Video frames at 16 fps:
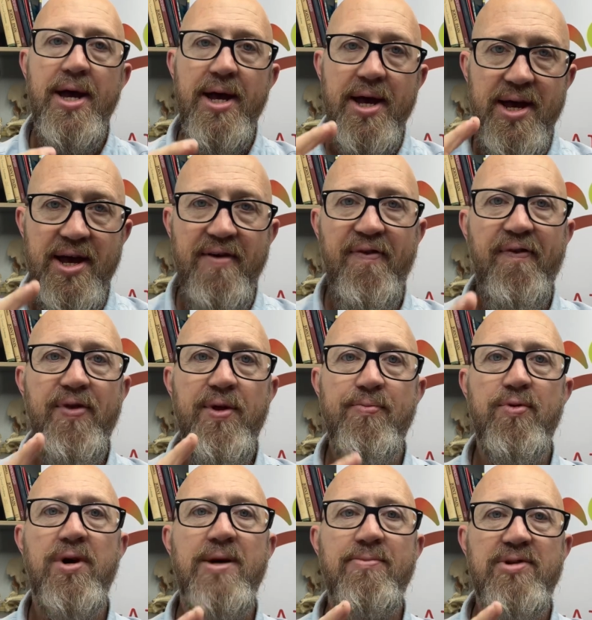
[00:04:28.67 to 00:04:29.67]
If the
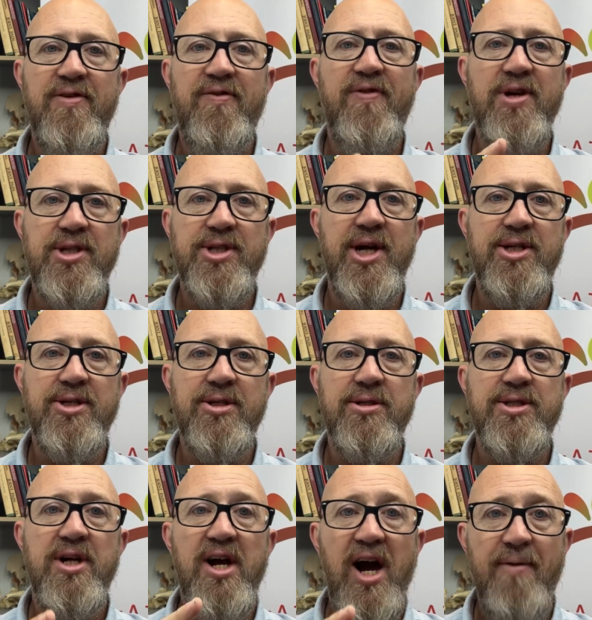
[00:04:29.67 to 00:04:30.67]
primary
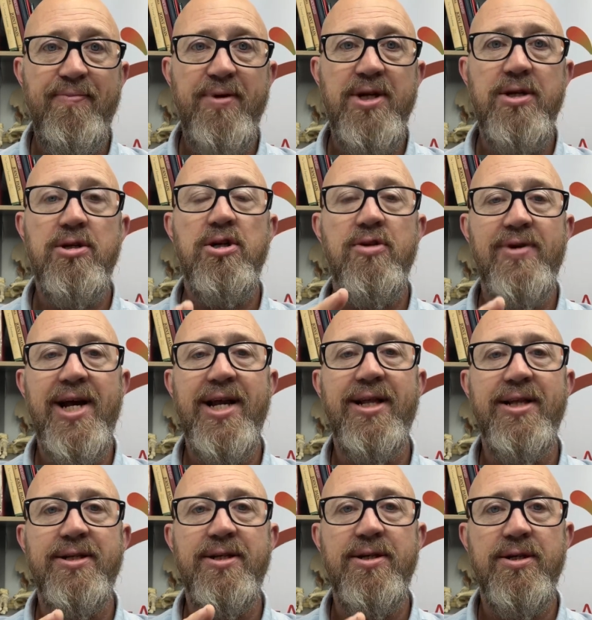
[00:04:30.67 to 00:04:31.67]
fixations have been
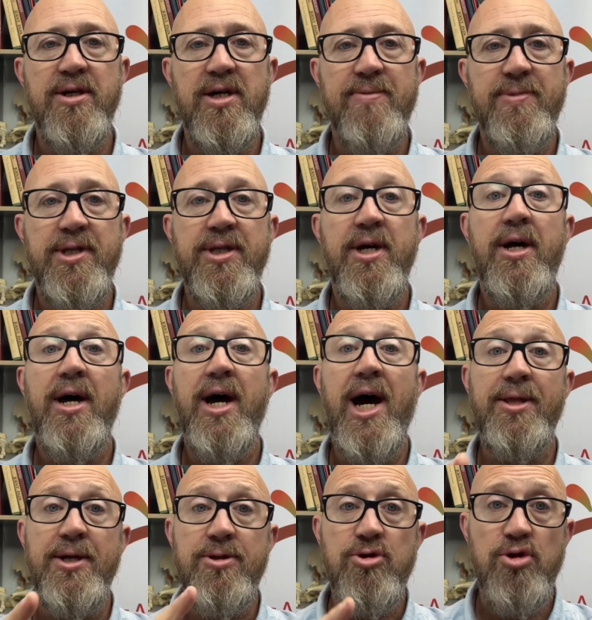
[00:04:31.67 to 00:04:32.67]
correctly determined
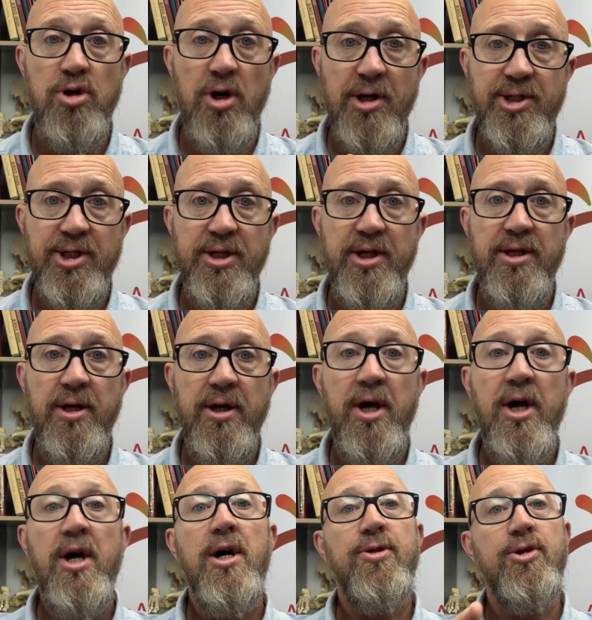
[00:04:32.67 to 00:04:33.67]
and adjusted,
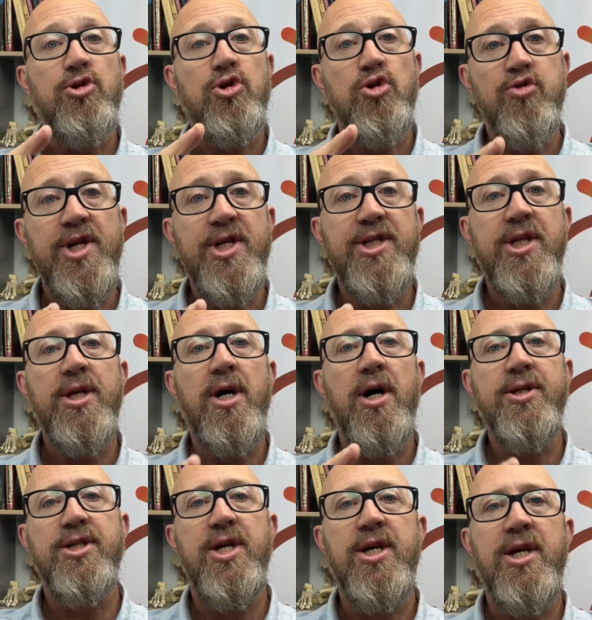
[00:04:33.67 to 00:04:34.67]
the treated
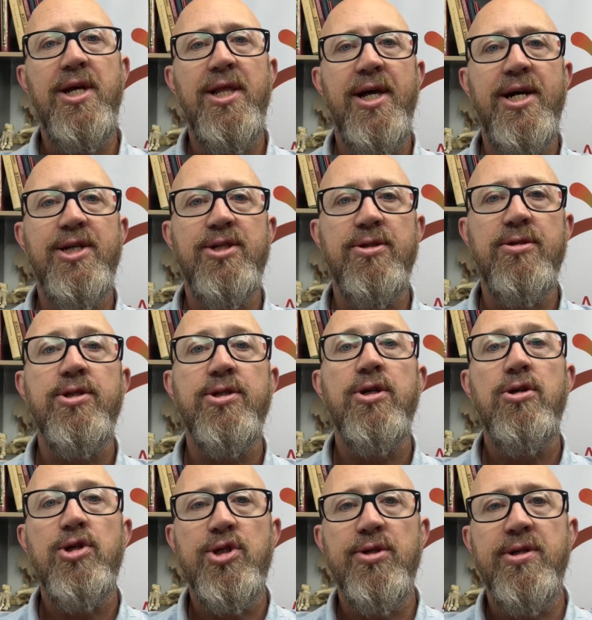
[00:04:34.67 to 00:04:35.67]
articulations
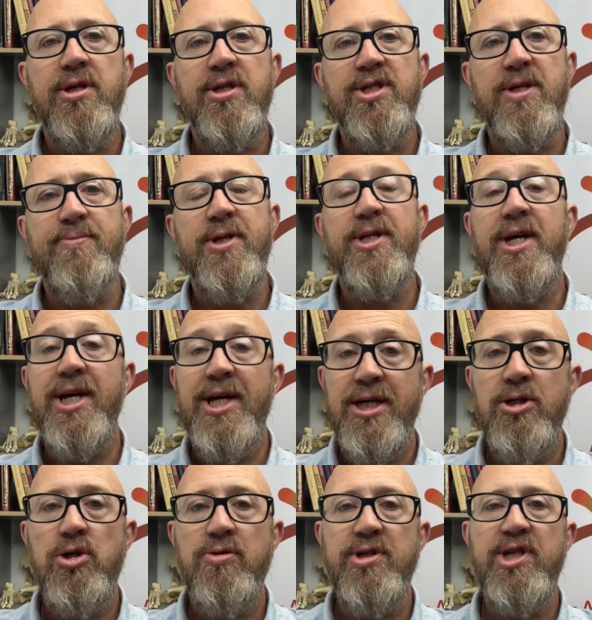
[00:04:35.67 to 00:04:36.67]
should exhibit
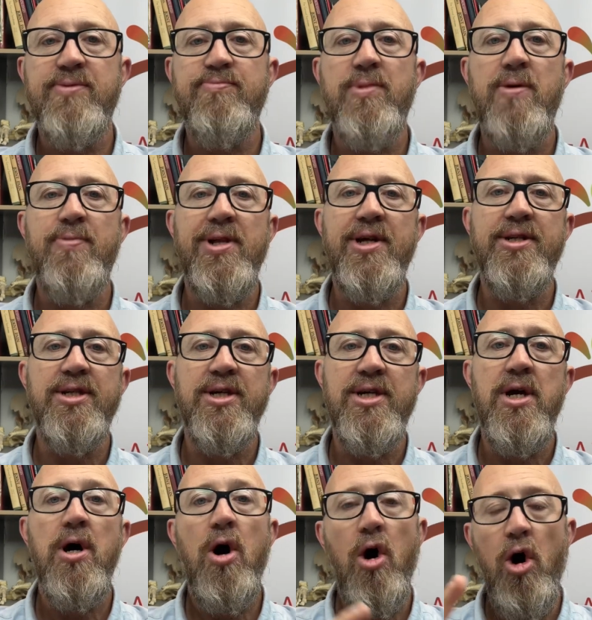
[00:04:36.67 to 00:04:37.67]
increased
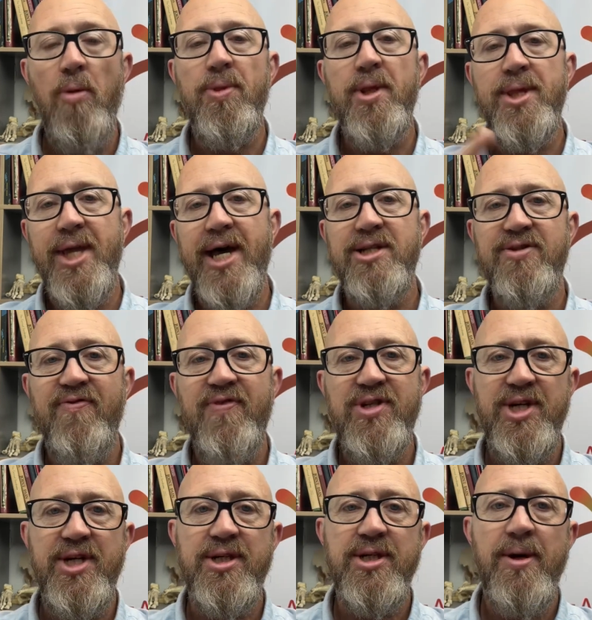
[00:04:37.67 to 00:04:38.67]
mobility on the next
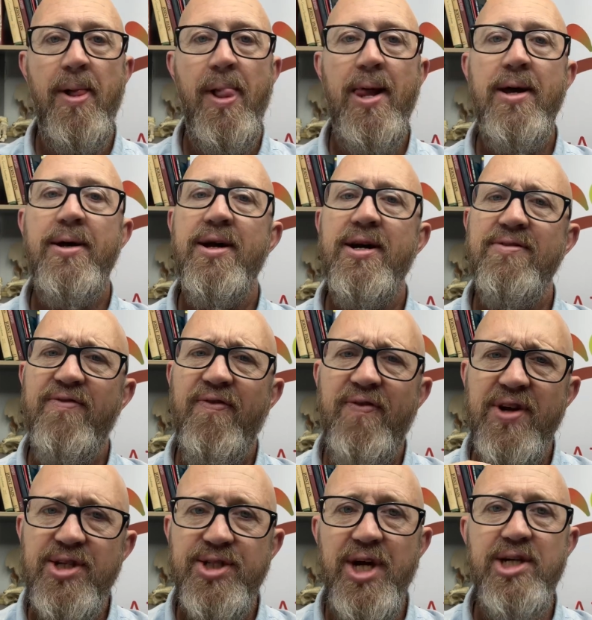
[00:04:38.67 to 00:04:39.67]
visit, and
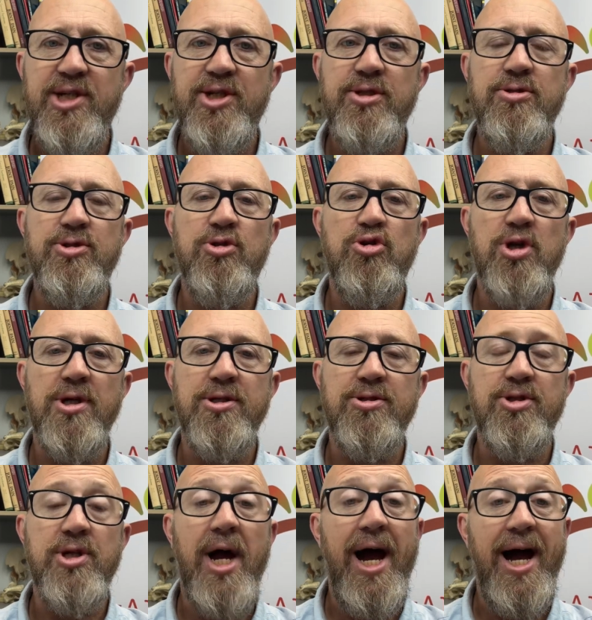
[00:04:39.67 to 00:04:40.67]
fixations
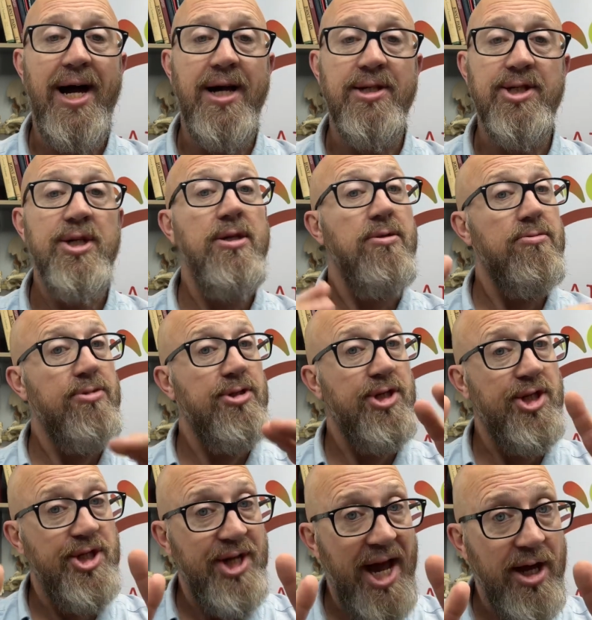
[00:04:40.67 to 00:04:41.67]
judged as
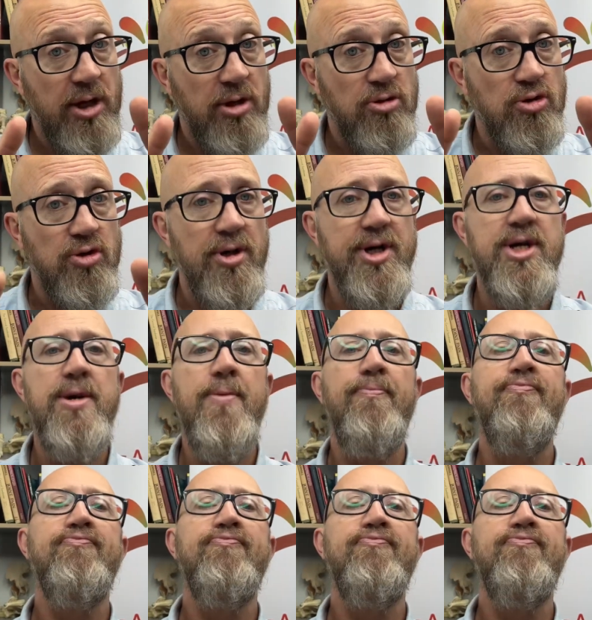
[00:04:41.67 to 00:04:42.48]
secondary